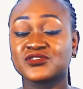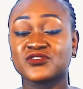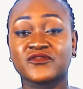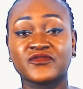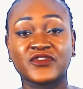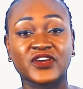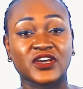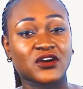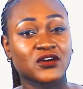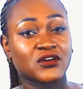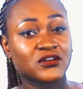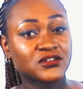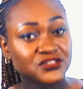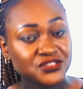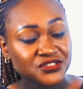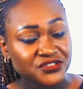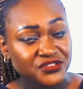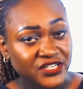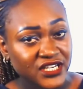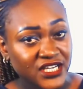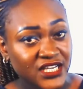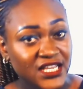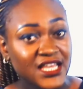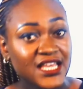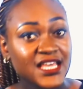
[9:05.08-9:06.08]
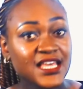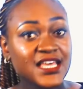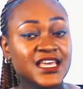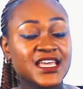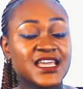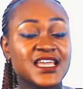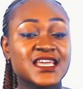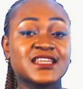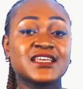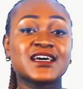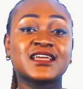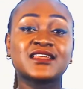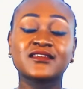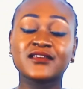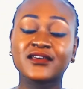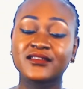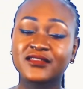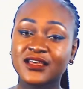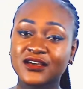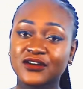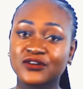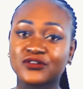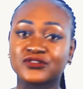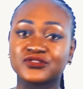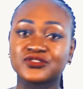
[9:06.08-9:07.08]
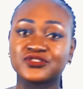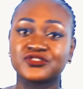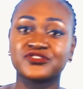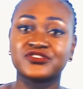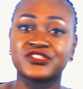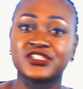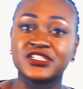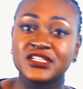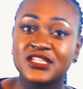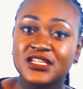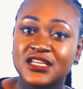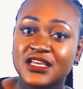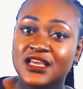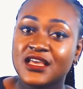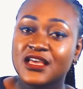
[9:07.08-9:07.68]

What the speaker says: of a country in another country,